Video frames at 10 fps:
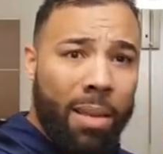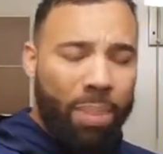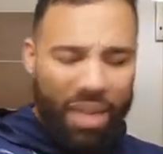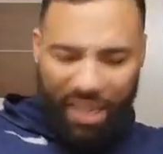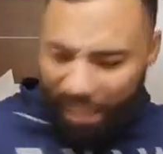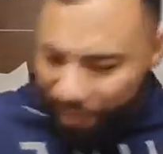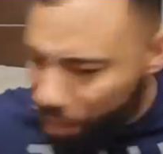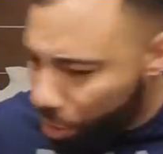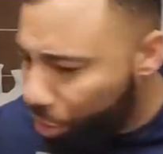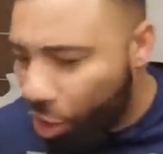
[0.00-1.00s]
But even
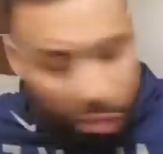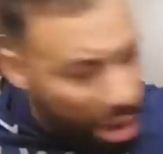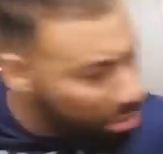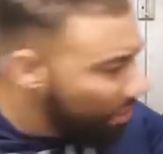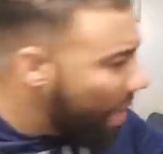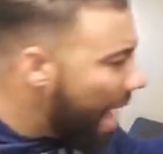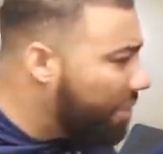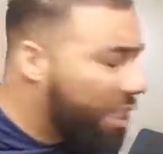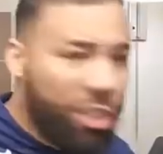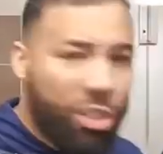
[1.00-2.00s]
though the
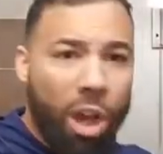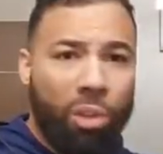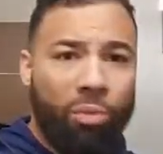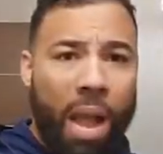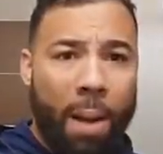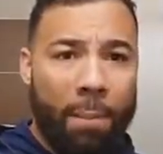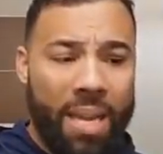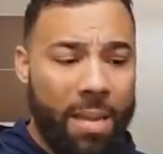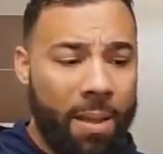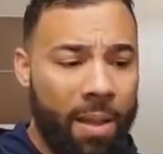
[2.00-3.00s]
coronavirus is all around
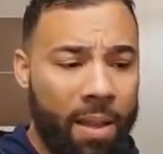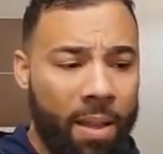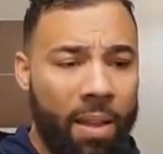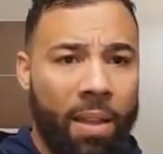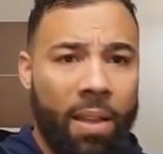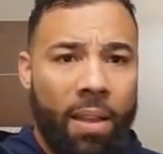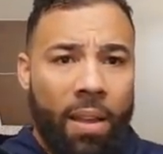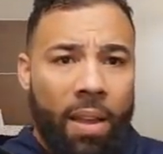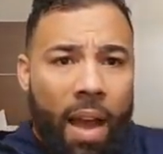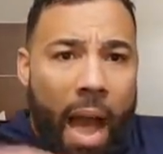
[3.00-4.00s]
me,
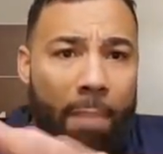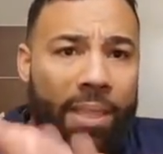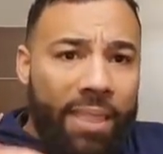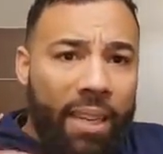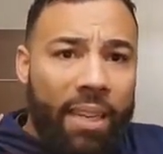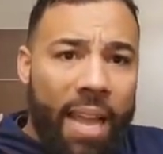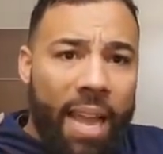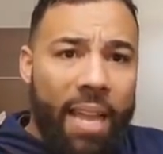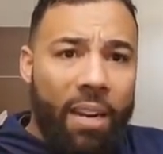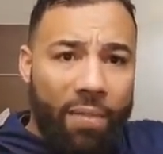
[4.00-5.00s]
I'm still in the
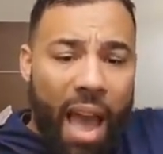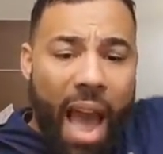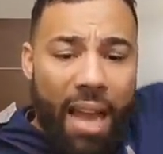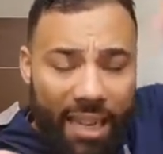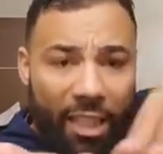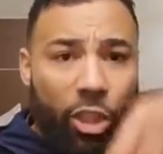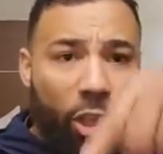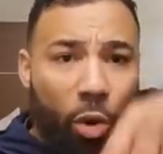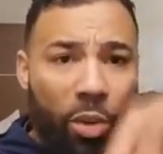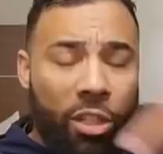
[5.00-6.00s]
hand of God, and
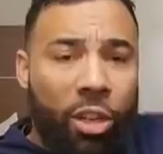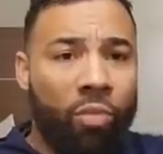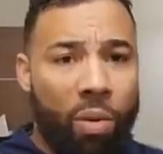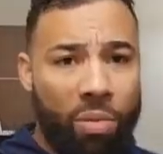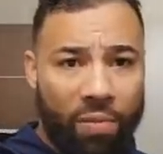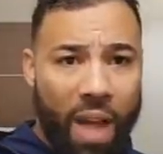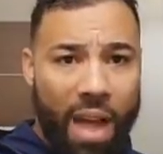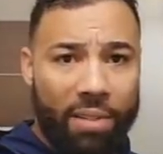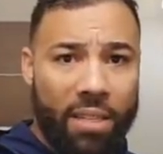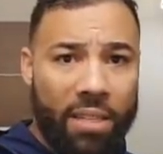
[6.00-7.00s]
so is the
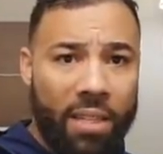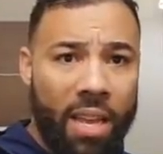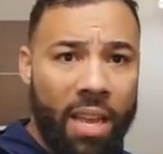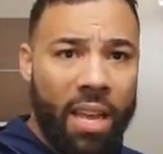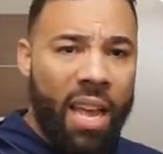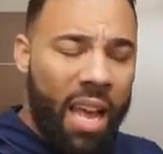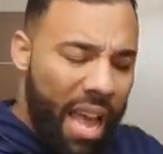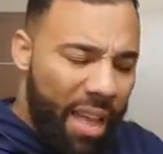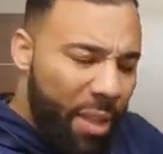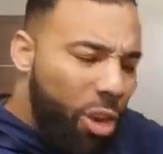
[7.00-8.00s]
coronavirus.
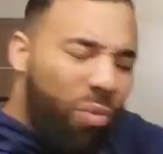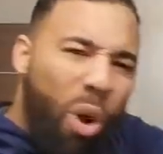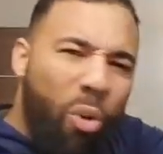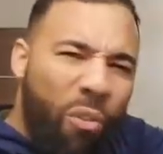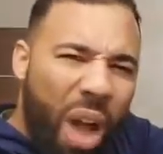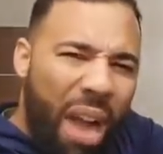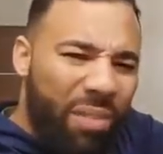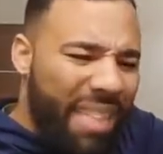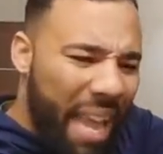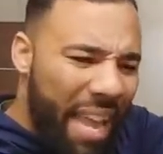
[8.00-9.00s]
And the
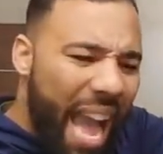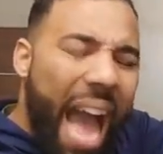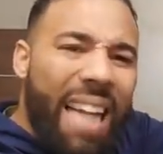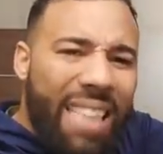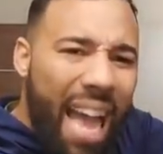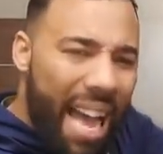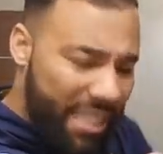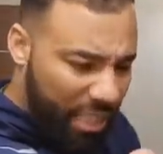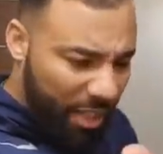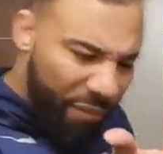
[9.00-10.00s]
coronavirus in God's
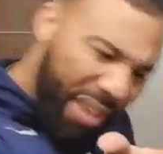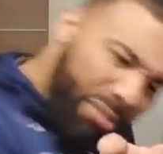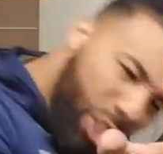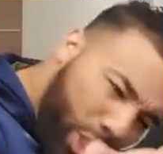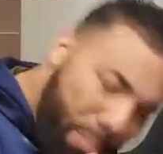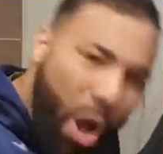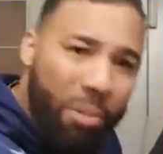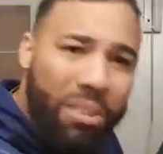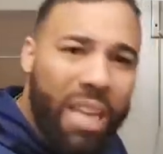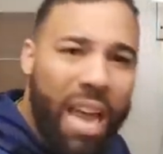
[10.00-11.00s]
eyes is a very
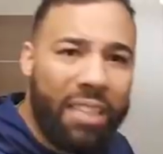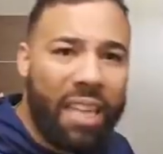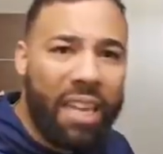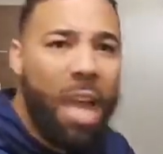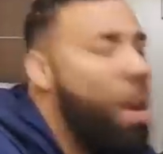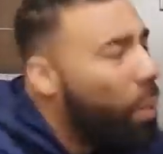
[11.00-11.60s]
small, tiny thing.